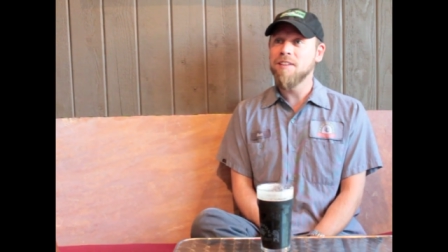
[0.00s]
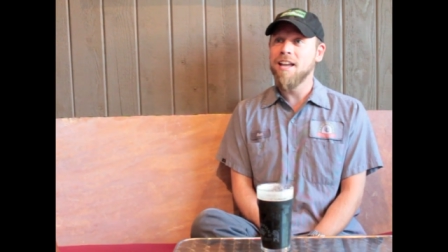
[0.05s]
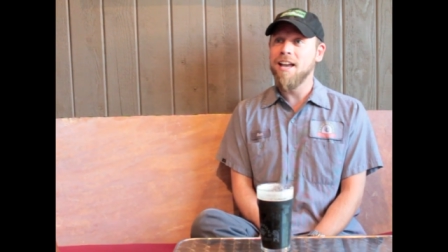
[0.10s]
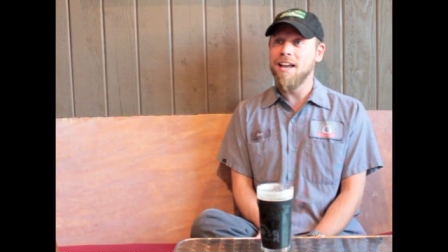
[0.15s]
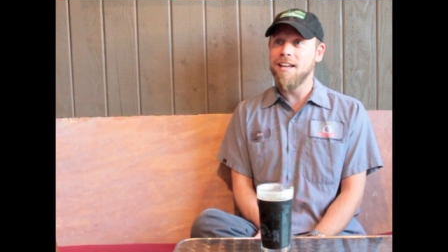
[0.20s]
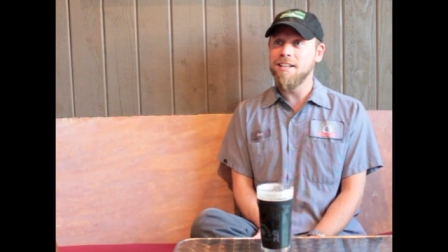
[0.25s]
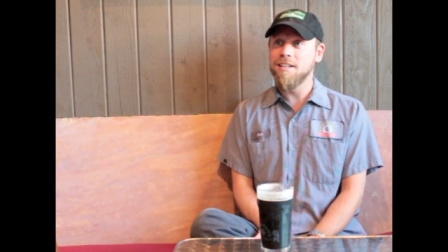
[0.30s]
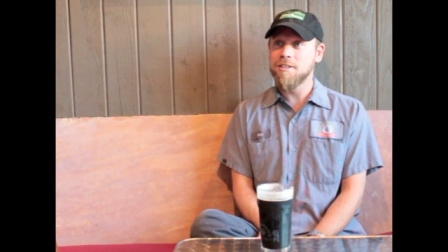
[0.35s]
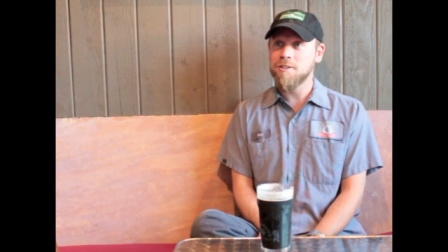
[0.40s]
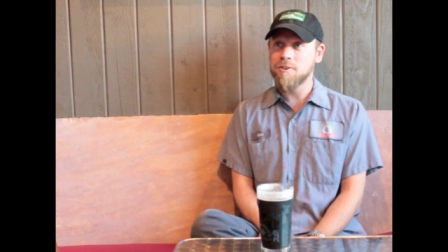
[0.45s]

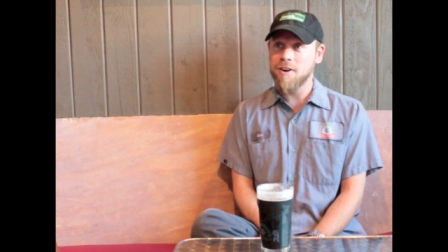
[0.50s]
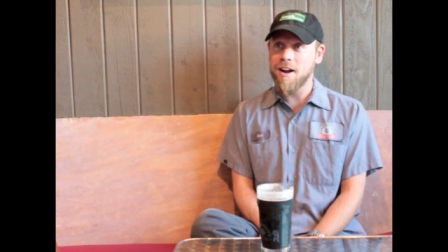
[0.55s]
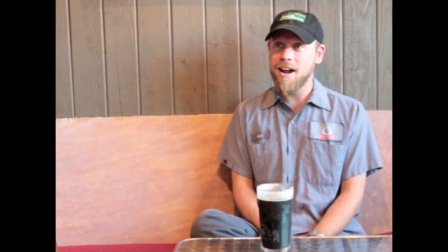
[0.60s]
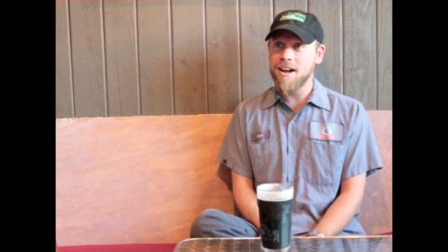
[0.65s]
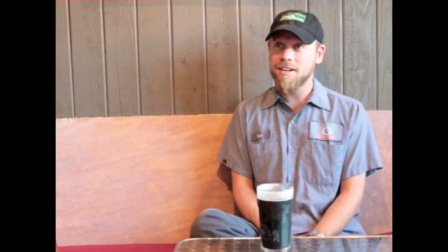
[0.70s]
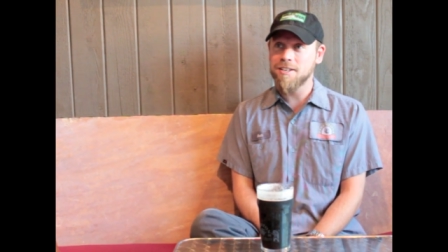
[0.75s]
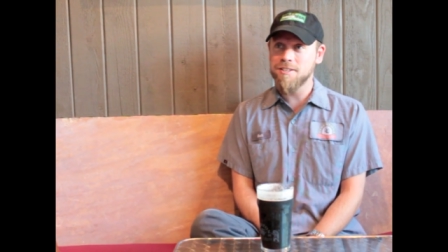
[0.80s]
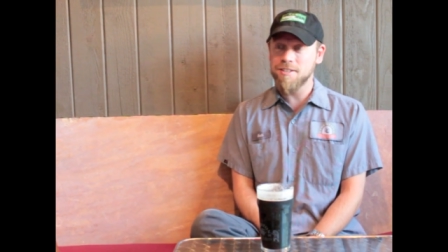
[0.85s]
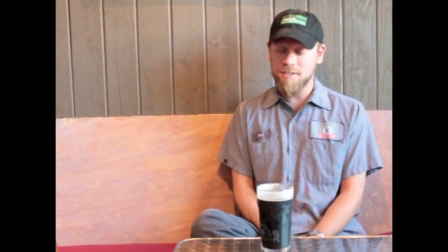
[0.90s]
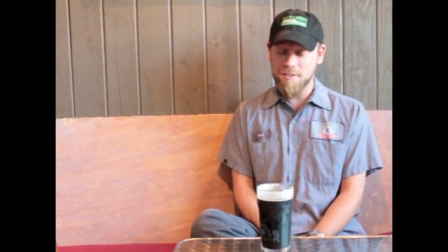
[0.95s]
any
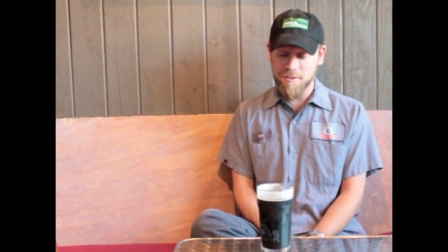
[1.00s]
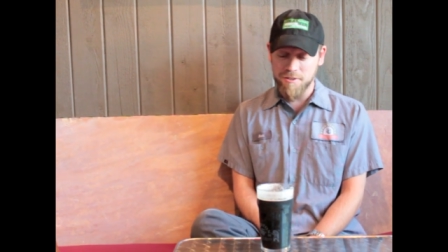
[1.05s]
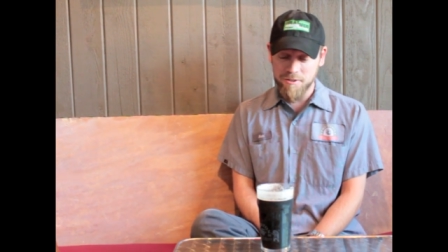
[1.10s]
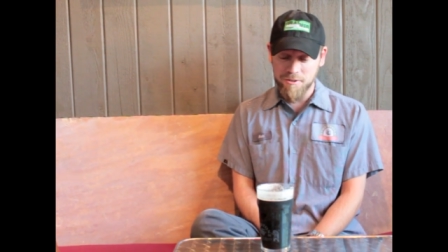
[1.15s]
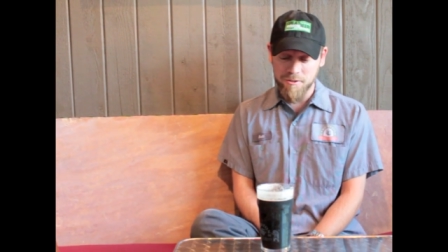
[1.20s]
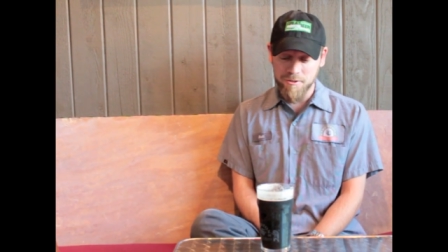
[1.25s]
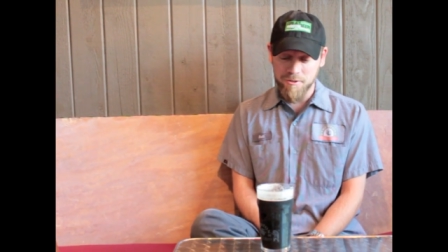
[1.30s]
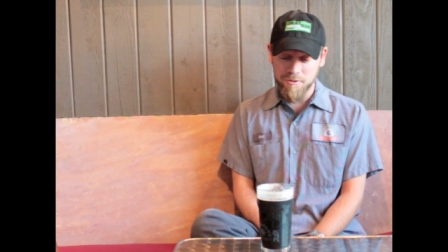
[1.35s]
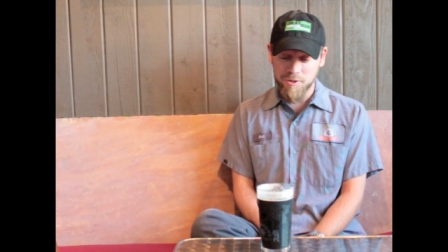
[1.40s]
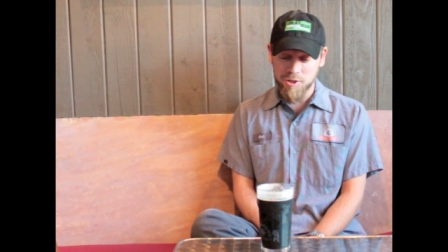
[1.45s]
attraction
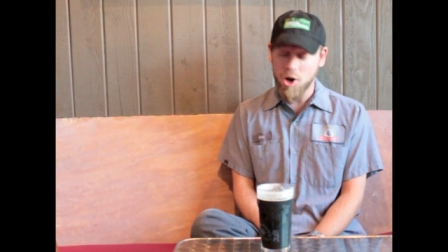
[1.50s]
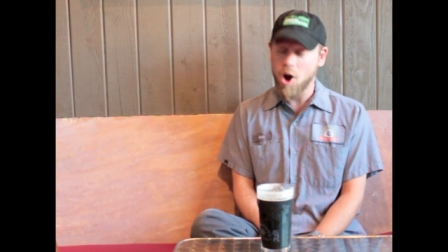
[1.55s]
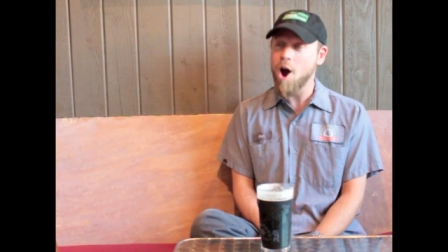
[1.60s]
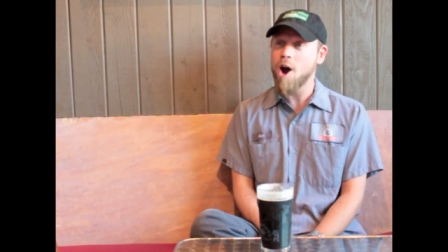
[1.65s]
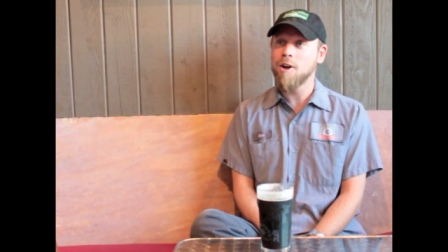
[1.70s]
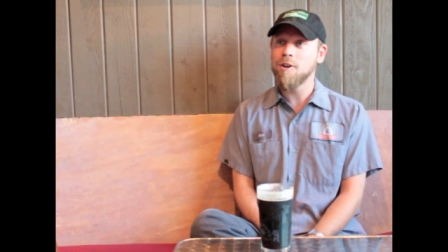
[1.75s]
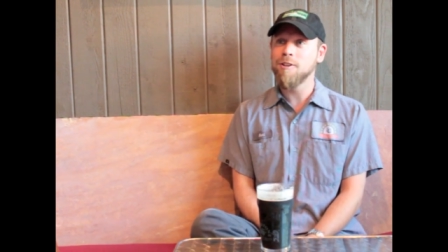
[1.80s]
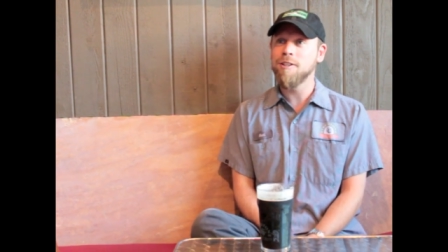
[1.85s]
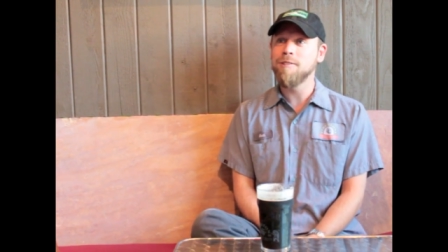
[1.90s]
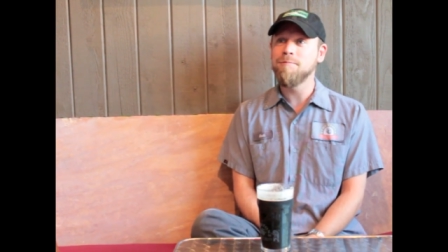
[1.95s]
to
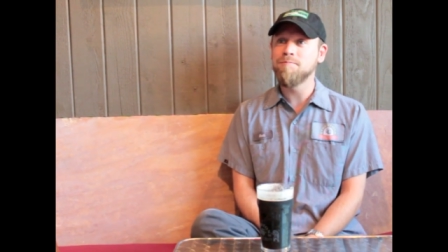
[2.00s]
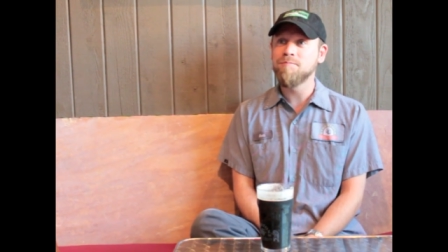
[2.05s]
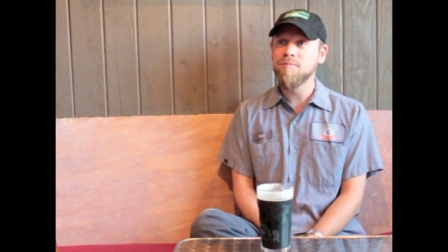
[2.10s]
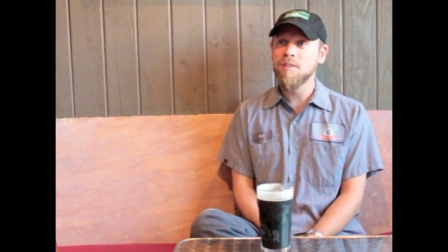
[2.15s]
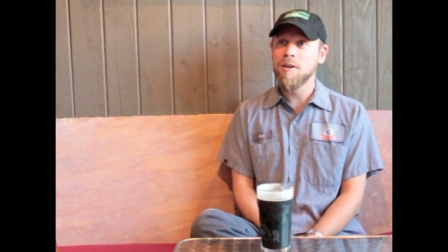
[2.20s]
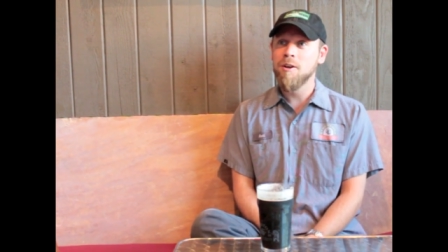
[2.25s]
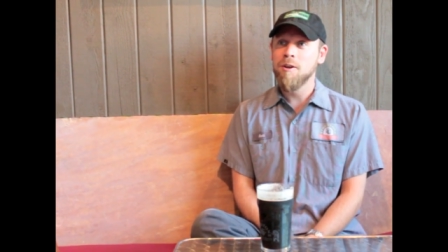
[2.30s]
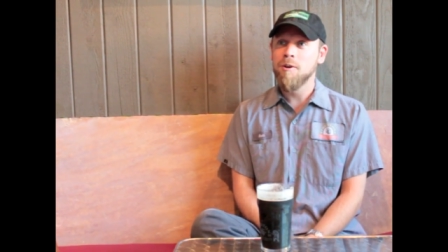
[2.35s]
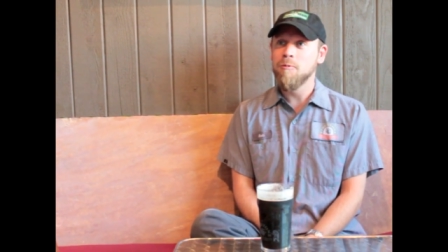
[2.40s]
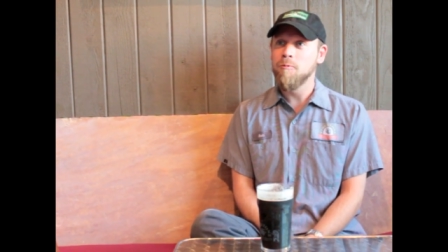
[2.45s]
chocolate,
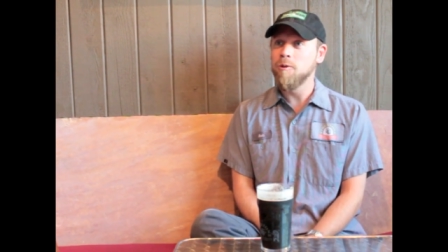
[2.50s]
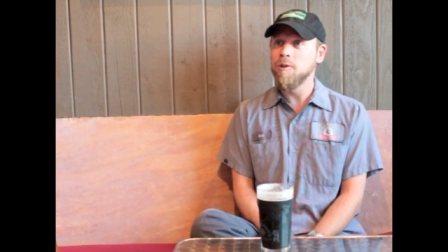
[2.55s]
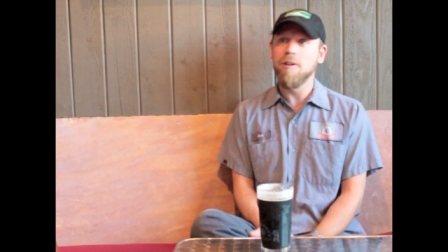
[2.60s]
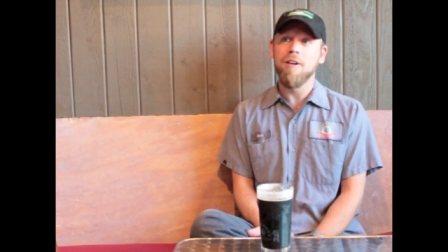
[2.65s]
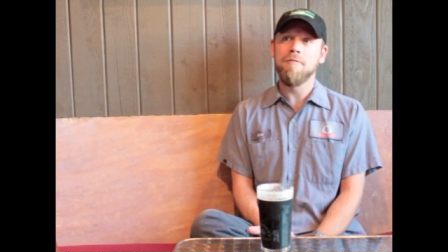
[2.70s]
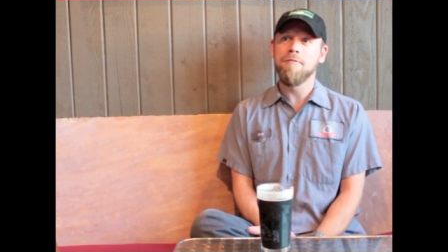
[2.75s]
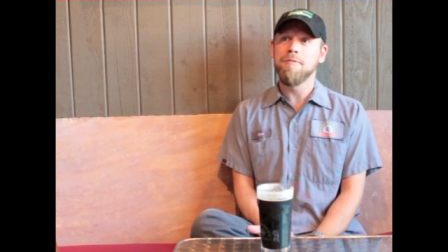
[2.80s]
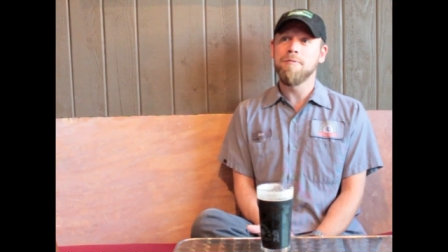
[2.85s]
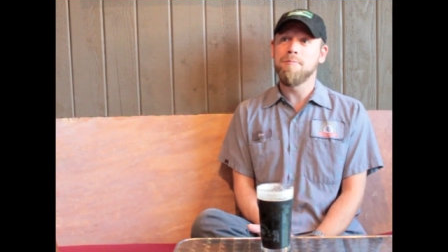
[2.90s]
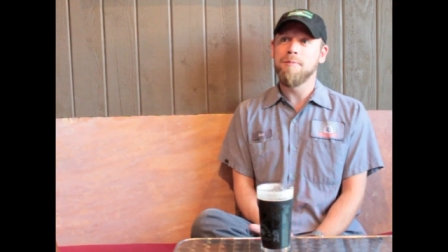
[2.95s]
would
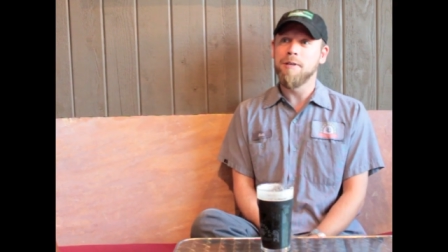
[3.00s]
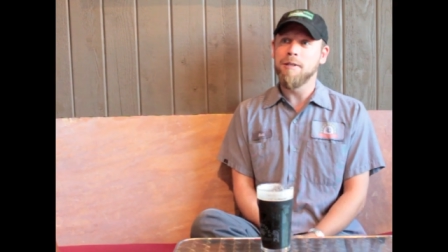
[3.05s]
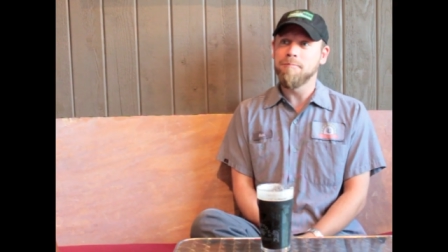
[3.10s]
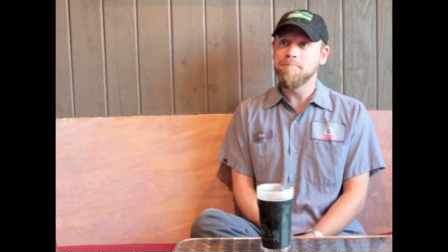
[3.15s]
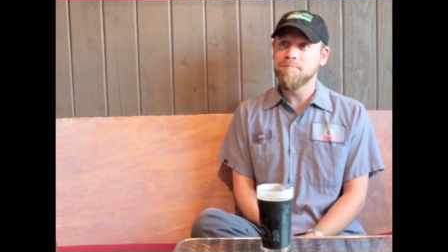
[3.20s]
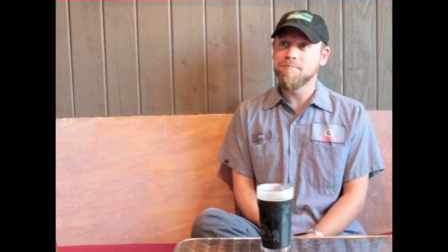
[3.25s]
love this beer.